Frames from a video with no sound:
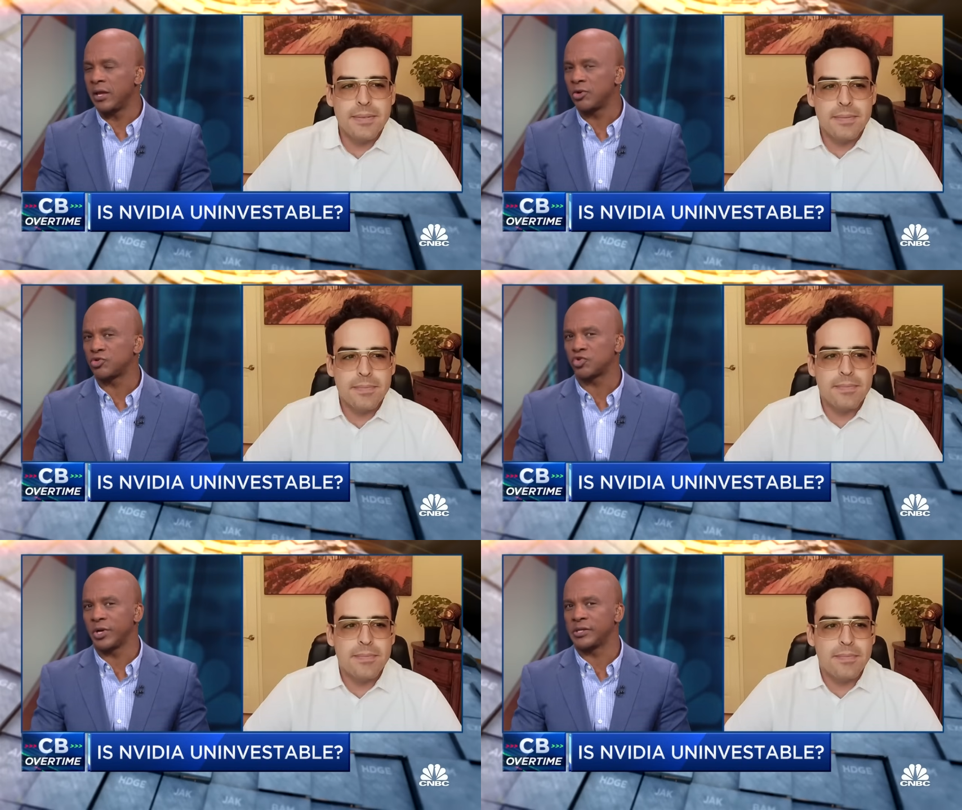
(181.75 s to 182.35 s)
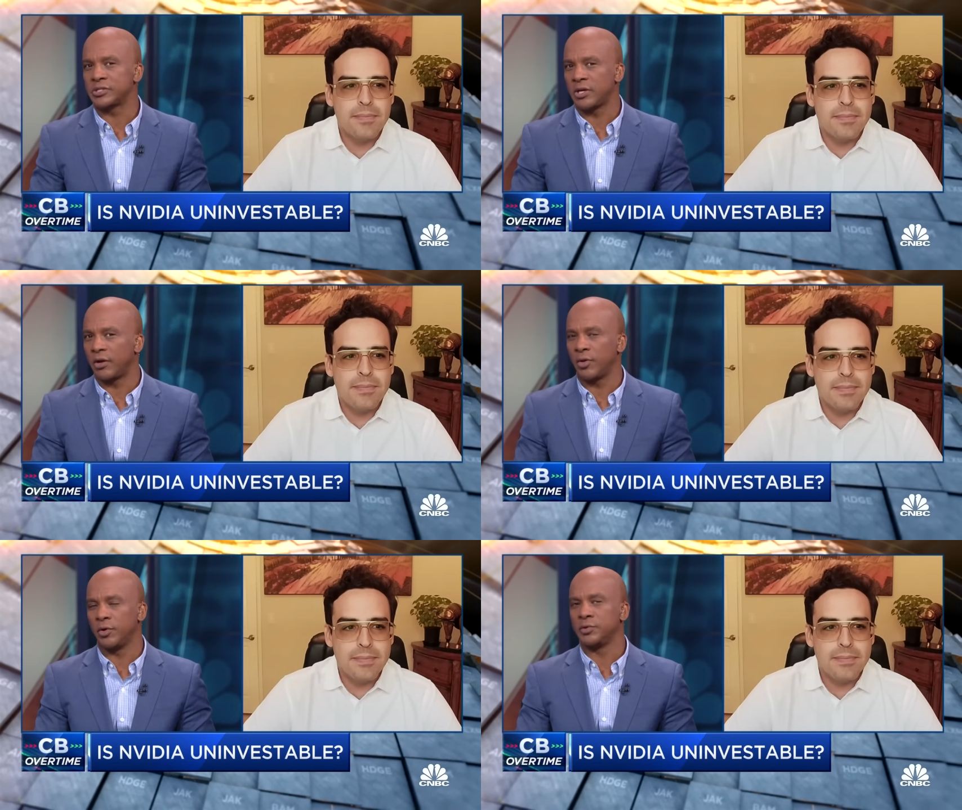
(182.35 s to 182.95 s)
Speaker 1: industry and sell
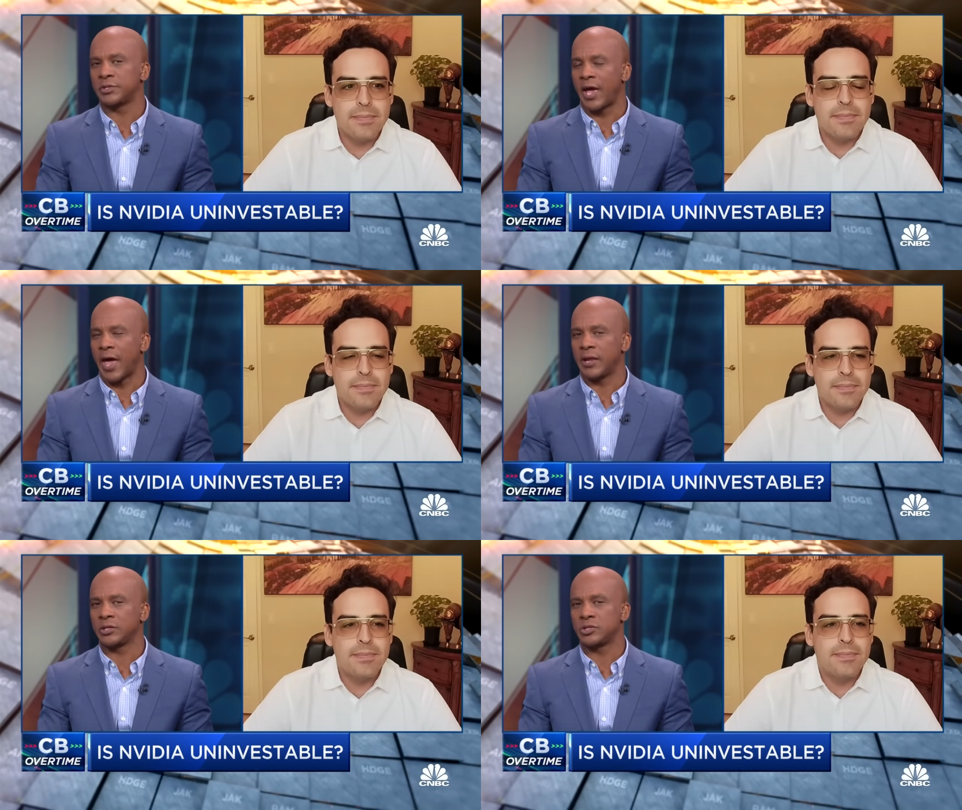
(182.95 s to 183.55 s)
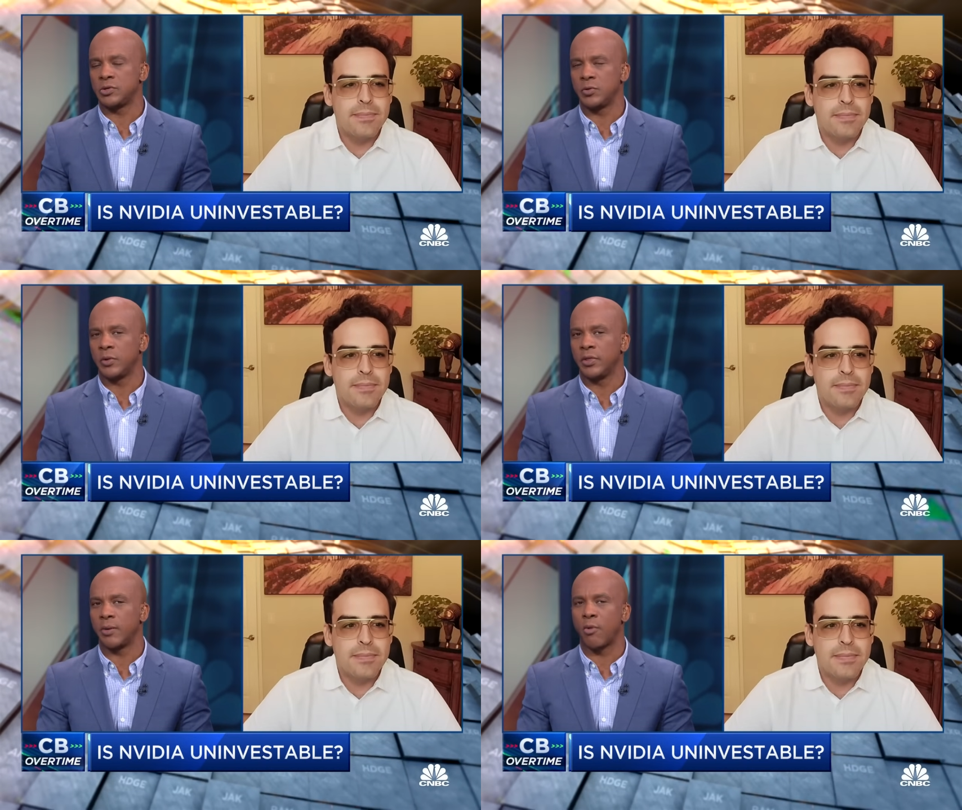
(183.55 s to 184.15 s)
those, adding to
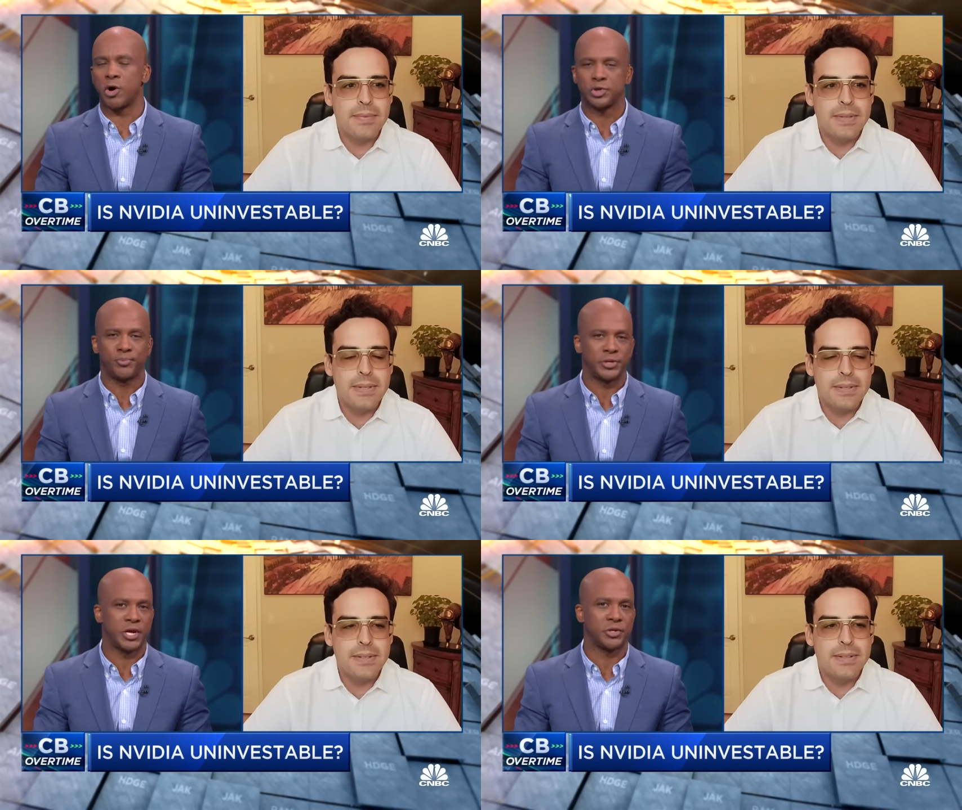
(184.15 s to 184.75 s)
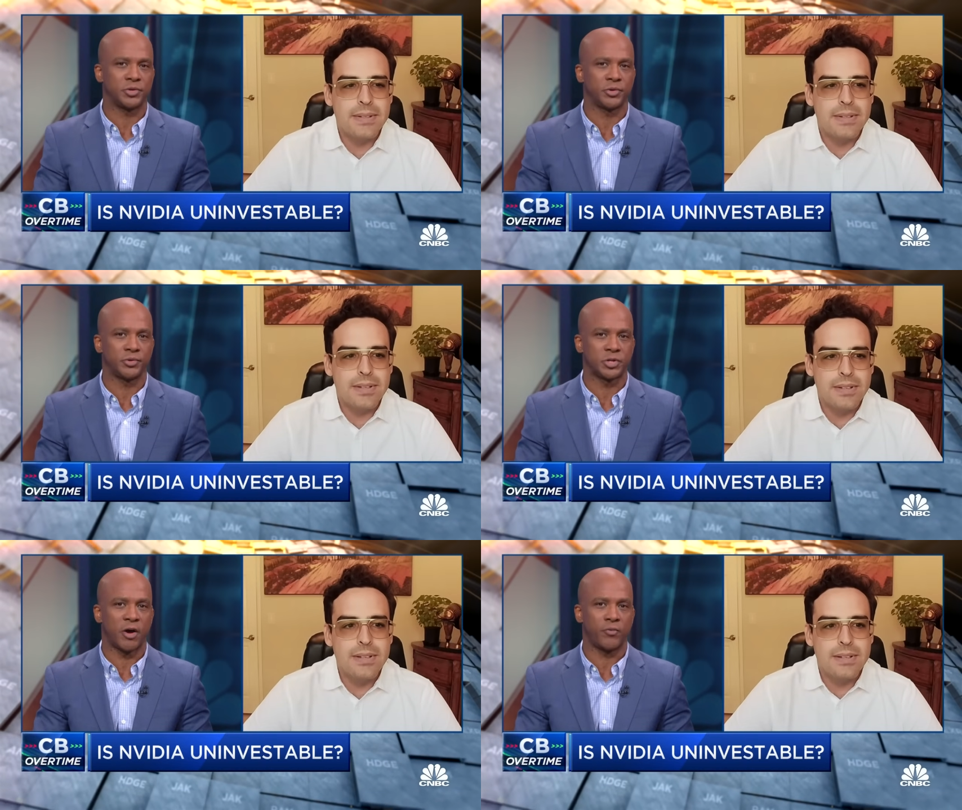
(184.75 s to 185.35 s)
their margin potential through
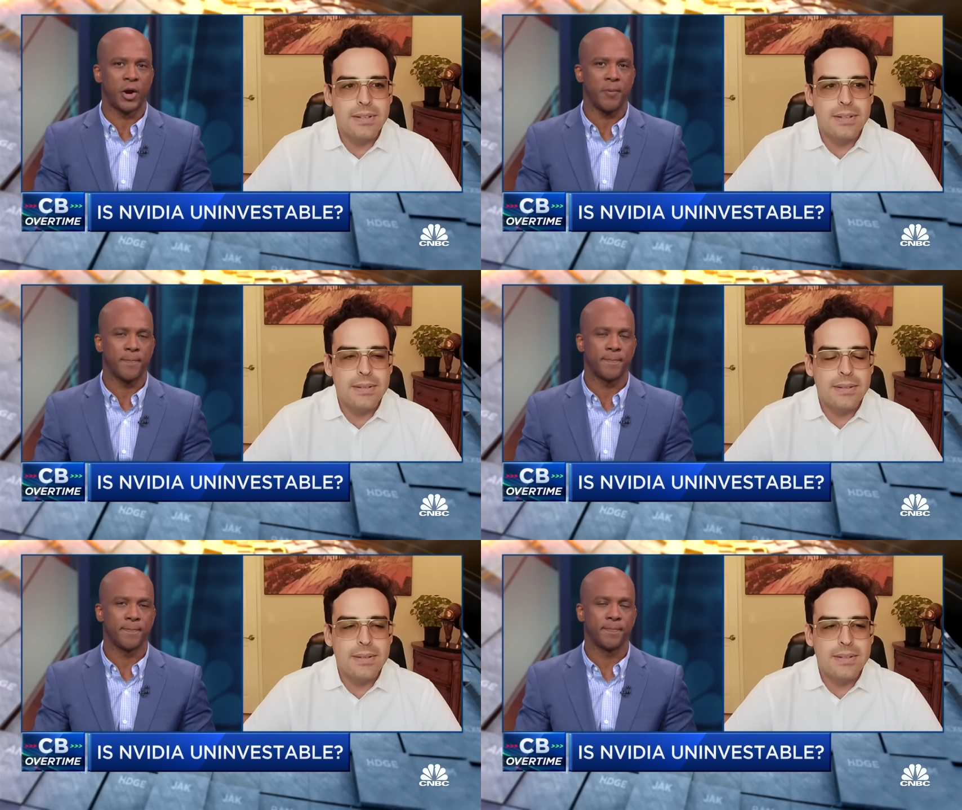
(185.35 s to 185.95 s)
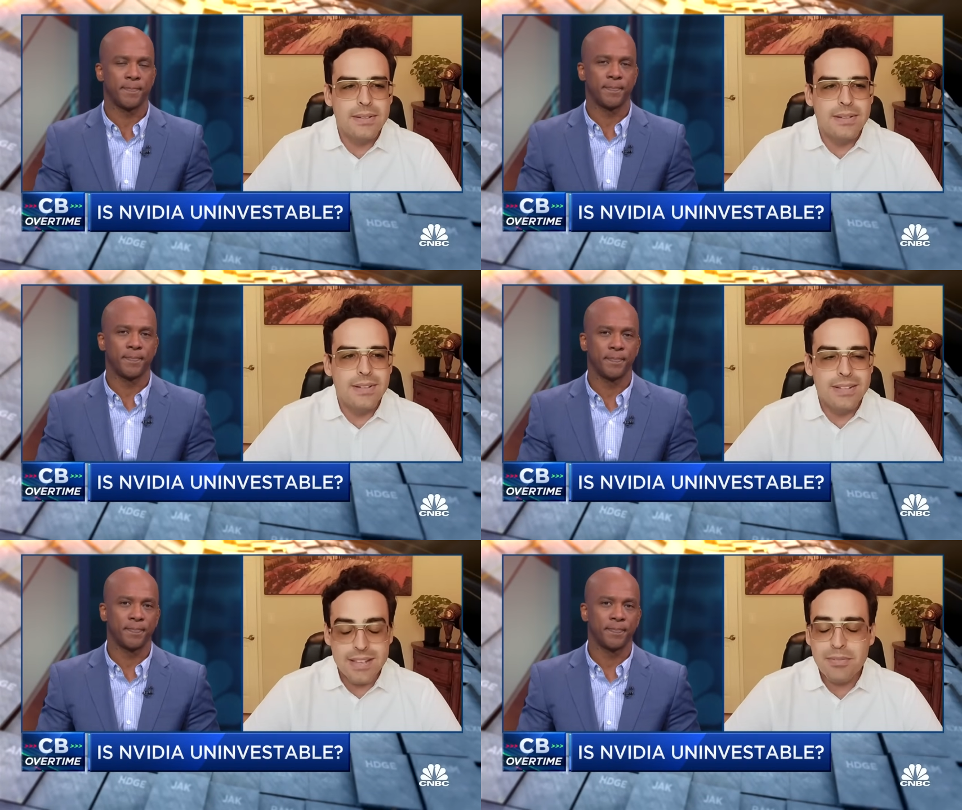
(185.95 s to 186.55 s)
software?
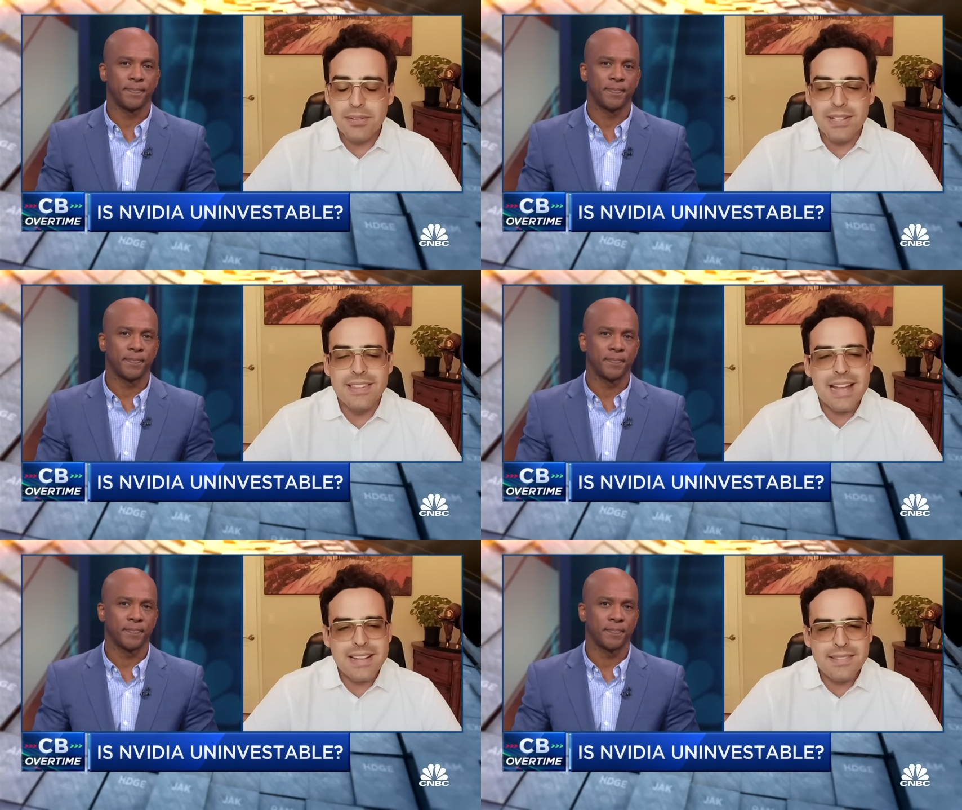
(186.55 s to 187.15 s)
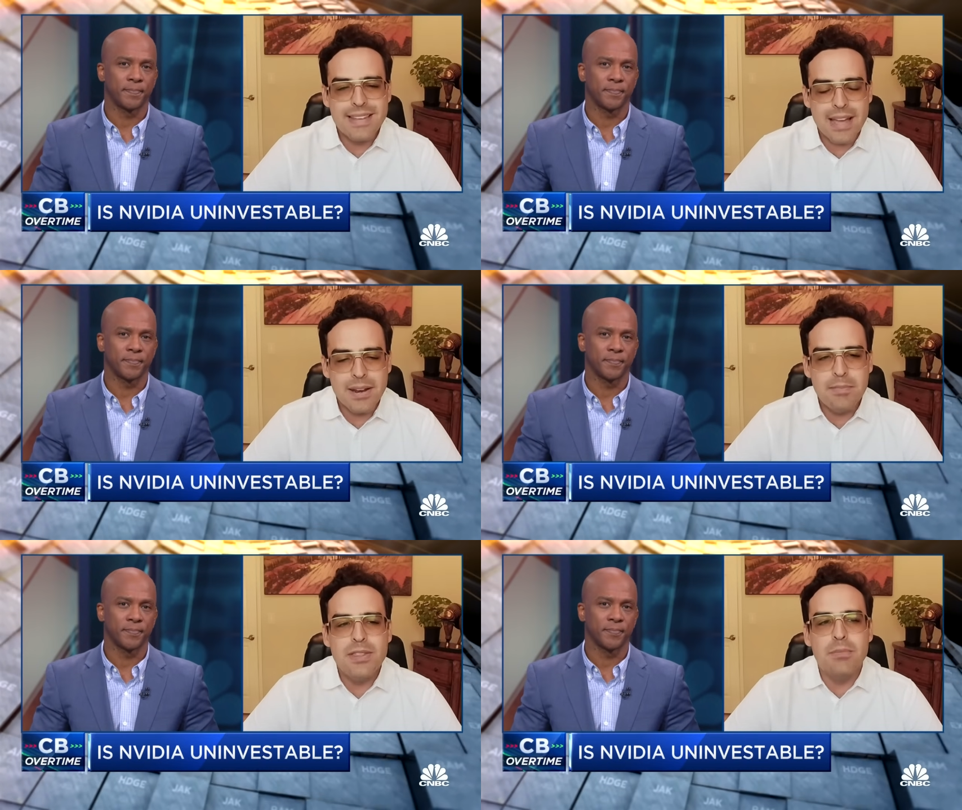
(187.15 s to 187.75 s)
Speaker 2: Definitely. That's got to
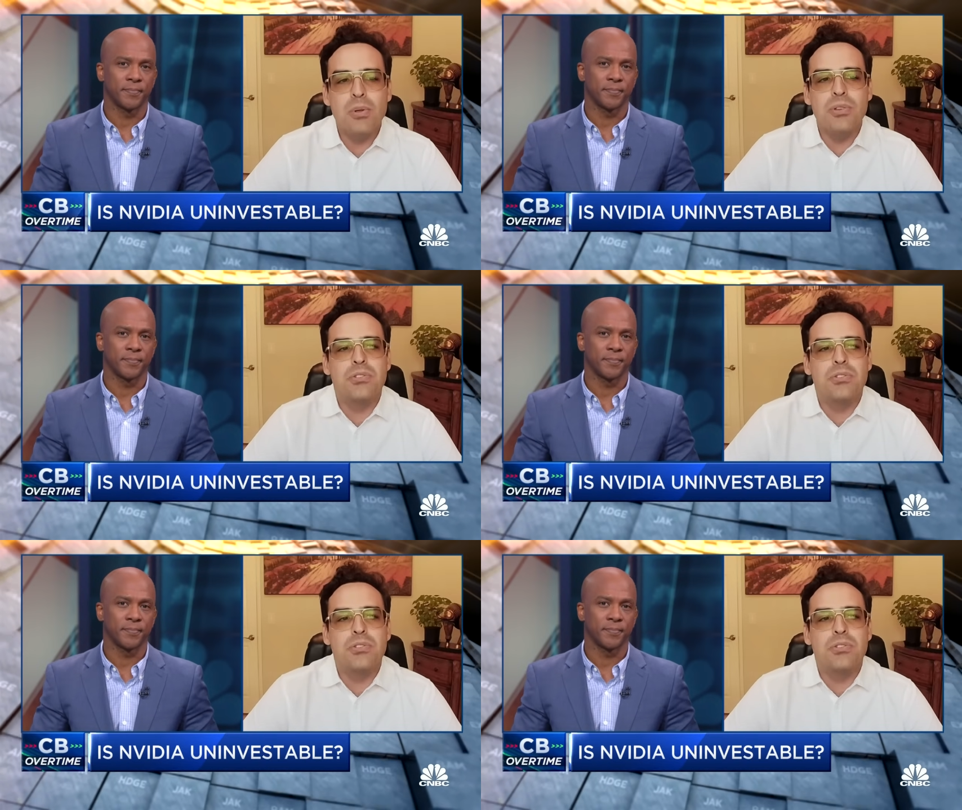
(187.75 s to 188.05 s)
be the bull